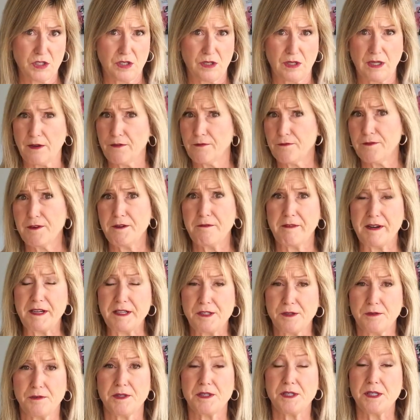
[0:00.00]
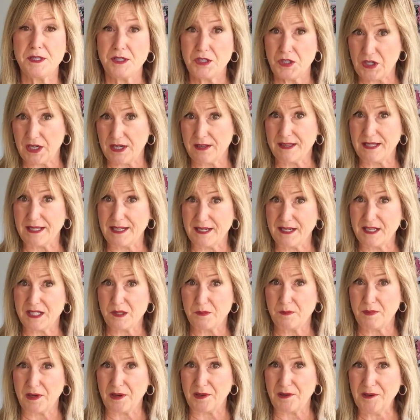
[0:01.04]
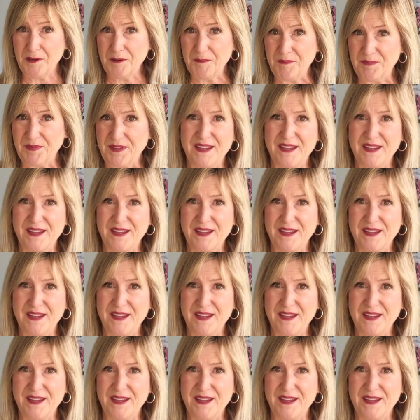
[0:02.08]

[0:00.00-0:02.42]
They're free resources. Check the links below.